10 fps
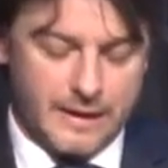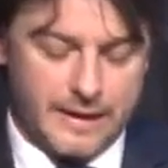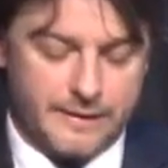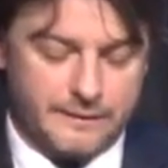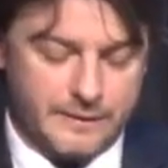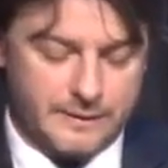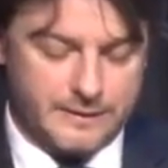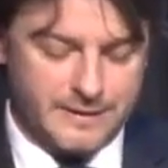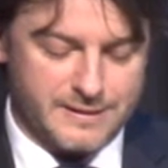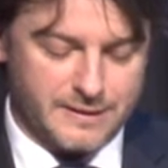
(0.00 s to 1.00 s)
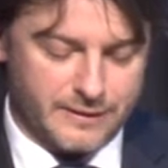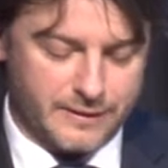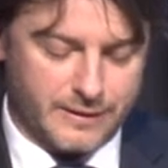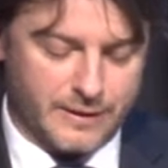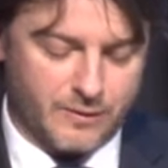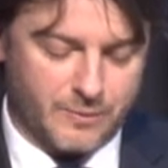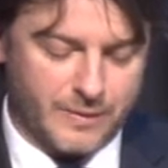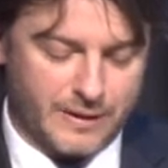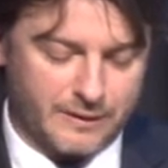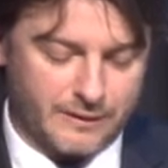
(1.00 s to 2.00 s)
and these are our
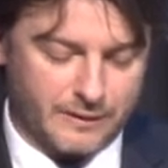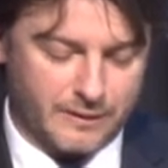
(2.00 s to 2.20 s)
main